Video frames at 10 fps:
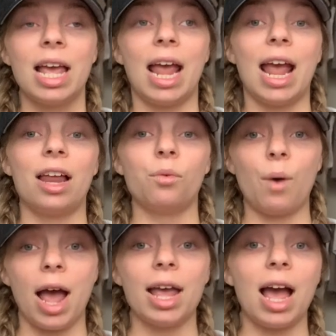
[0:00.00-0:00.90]
and
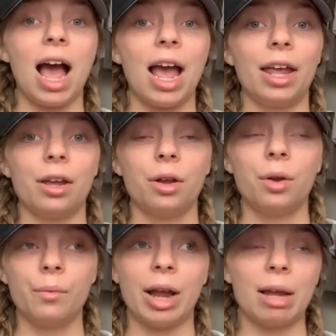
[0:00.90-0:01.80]
why I
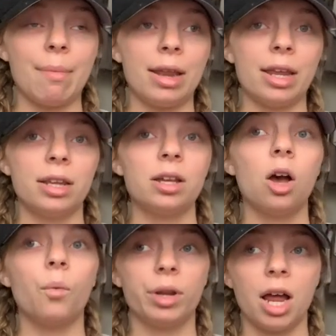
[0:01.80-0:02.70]
recommend it
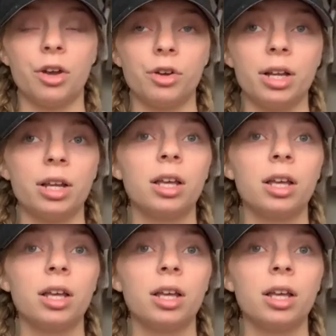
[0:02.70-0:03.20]
1,000%.